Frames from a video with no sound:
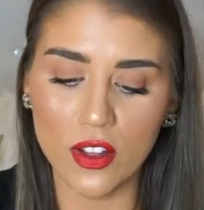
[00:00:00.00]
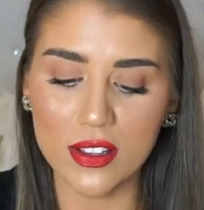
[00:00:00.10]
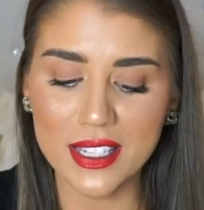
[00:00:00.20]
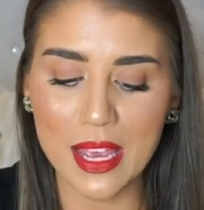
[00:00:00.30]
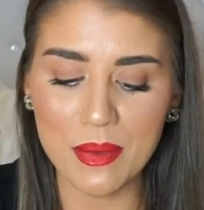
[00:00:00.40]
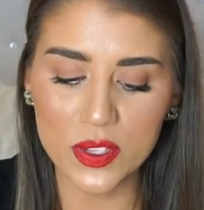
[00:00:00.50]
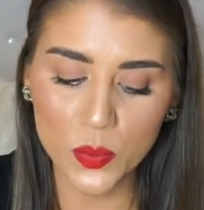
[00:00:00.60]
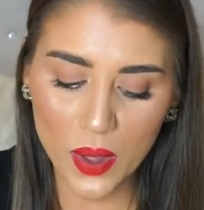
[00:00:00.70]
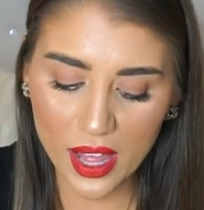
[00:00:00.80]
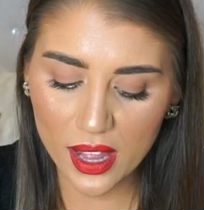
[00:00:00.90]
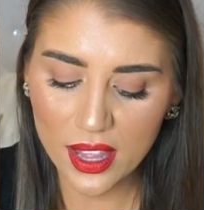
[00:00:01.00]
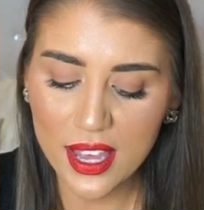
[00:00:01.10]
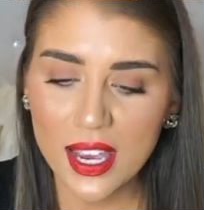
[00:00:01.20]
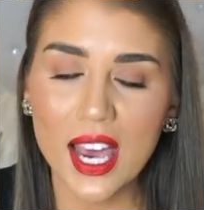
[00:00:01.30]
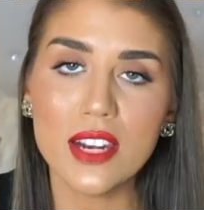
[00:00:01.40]
fall time as well.
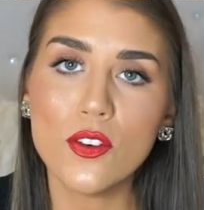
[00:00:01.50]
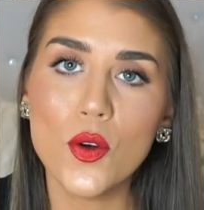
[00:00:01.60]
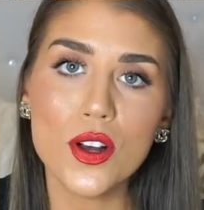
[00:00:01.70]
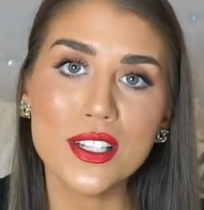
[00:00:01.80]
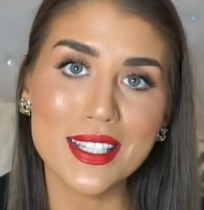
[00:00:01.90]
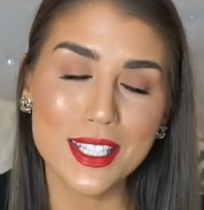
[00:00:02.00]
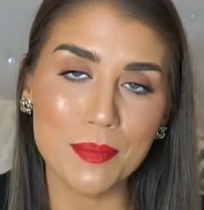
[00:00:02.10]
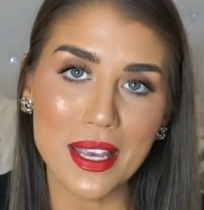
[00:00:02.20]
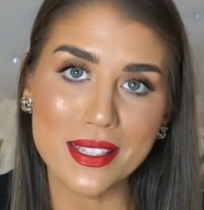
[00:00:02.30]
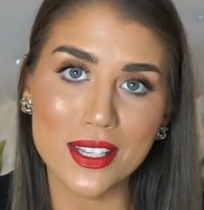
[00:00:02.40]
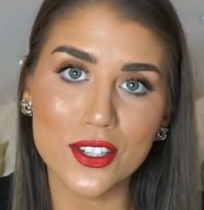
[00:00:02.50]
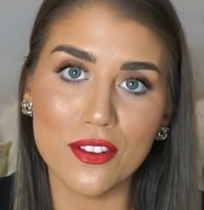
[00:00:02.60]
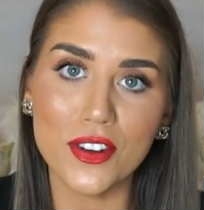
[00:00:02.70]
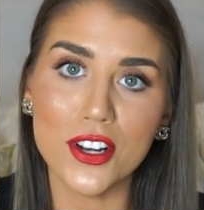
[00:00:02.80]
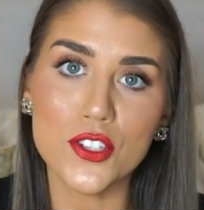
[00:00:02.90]
And of course, these basics
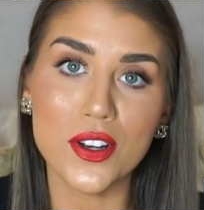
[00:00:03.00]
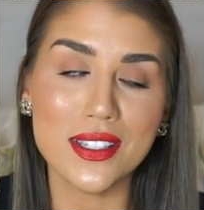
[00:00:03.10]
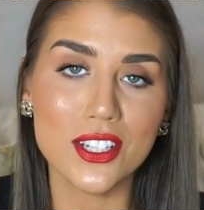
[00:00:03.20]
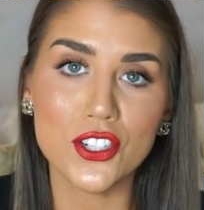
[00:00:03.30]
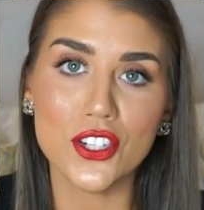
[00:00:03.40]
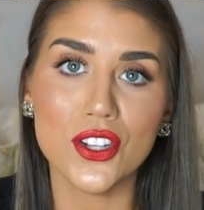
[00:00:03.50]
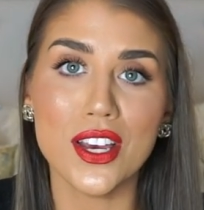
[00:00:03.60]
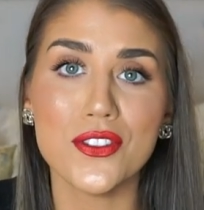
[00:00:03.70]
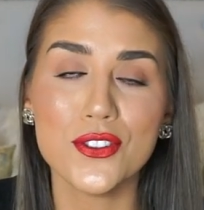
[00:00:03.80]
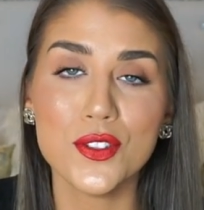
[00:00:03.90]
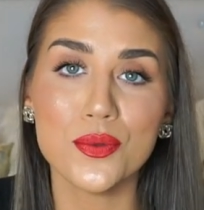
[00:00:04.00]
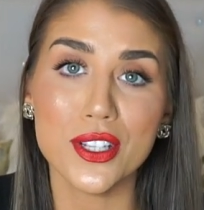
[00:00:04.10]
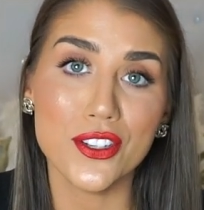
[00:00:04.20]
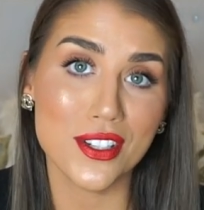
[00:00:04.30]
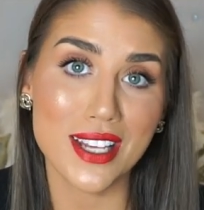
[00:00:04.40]
are very transitional and they're just
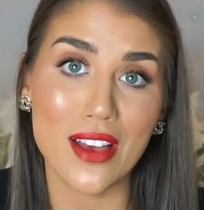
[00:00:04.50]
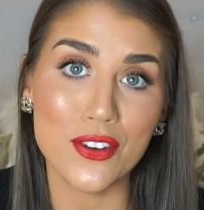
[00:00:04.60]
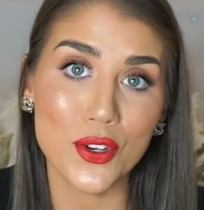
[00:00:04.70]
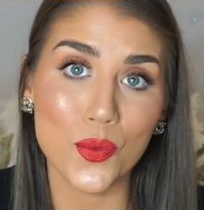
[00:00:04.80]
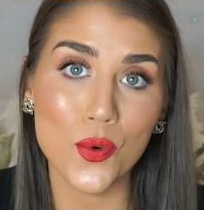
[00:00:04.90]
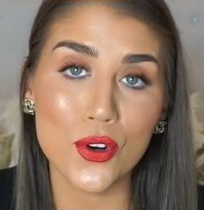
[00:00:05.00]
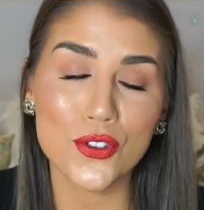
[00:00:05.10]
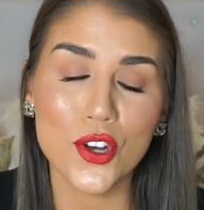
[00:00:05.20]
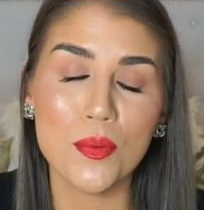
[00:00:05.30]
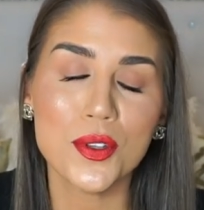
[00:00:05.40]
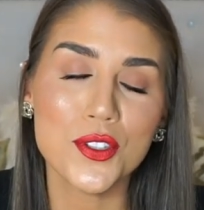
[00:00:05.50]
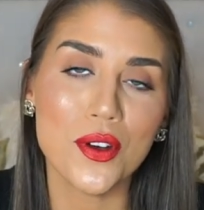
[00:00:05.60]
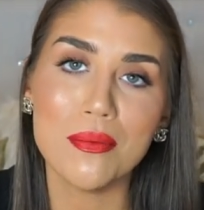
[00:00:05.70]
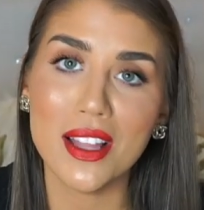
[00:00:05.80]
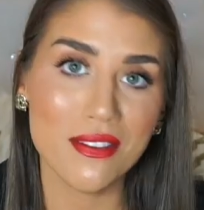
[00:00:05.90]
really good to have in your wardrobe. So
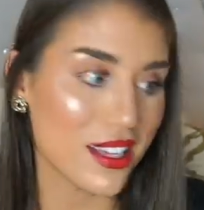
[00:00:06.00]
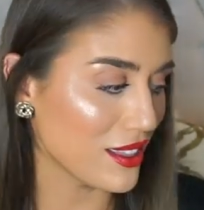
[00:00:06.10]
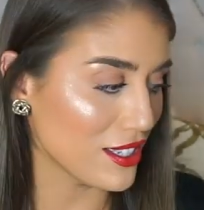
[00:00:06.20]
I'm loving